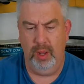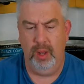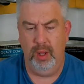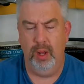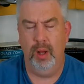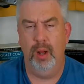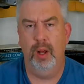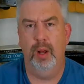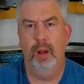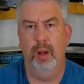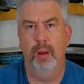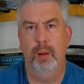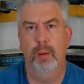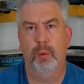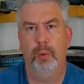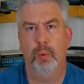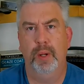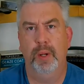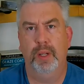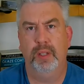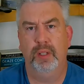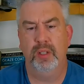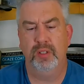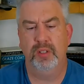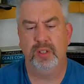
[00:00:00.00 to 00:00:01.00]
of
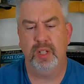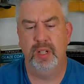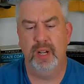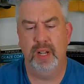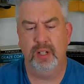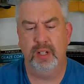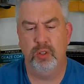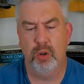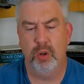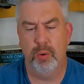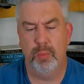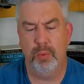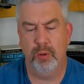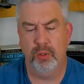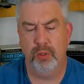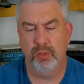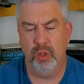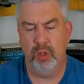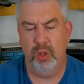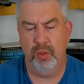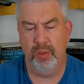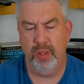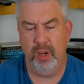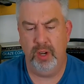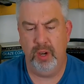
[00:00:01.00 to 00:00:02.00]
quick disconnect terminals
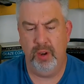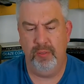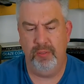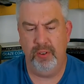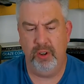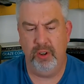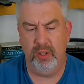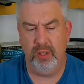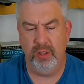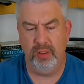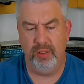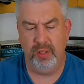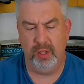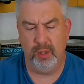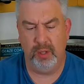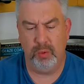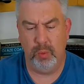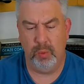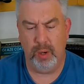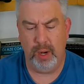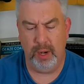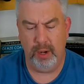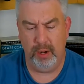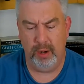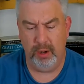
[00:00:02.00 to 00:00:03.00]
on there, fairly thick
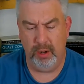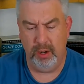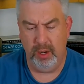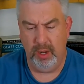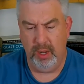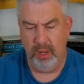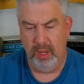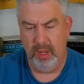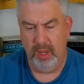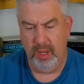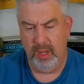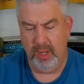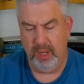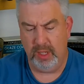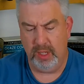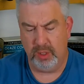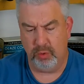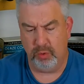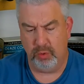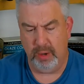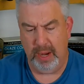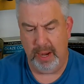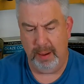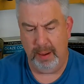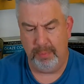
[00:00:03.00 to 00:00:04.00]
wire. It's
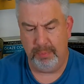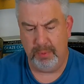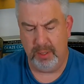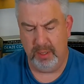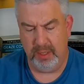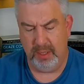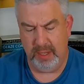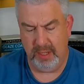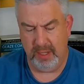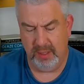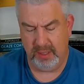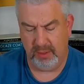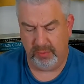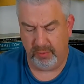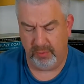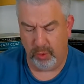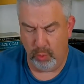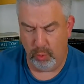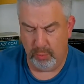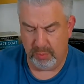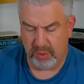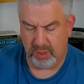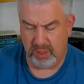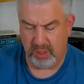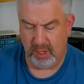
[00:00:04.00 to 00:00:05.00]
wrapped in this
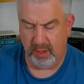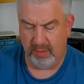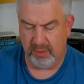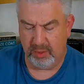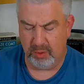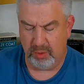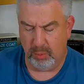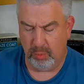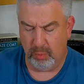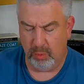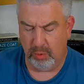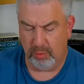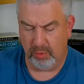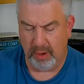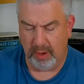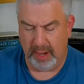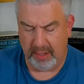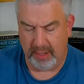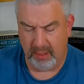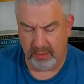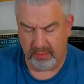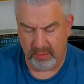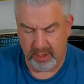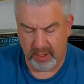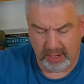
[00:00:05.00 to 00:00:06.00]
foam stuff so it won't rattle